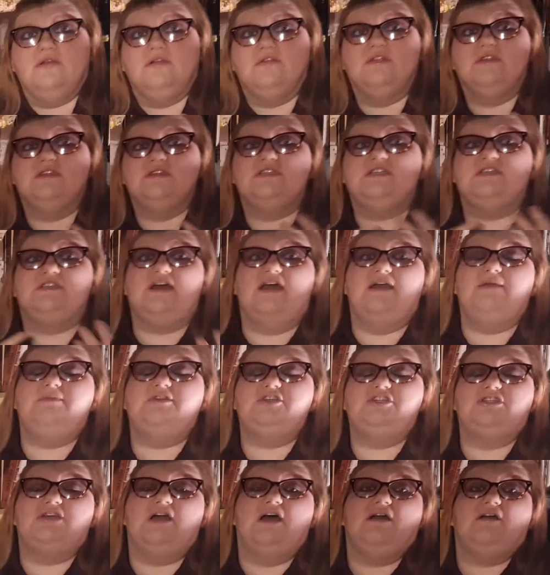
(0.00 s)
This
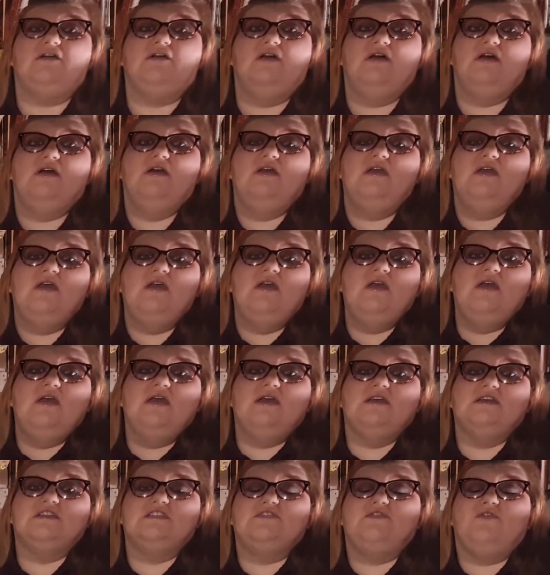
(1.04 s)
Thymus Chakra
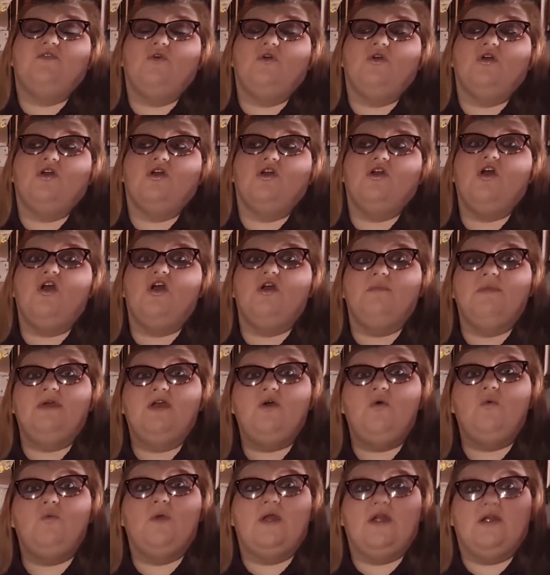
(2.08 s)
is for karmic
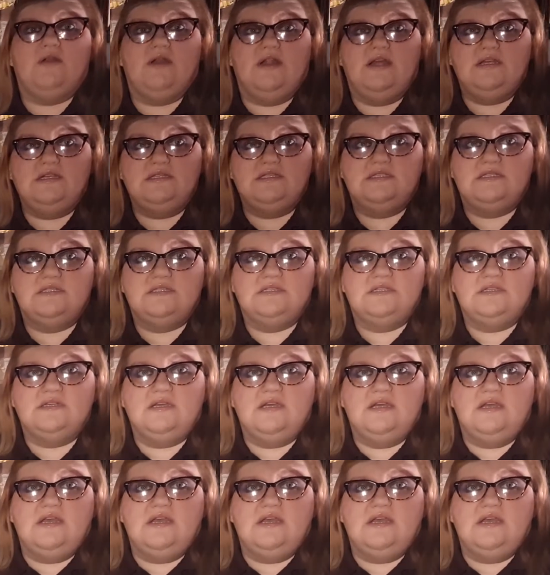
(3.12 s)
awareness.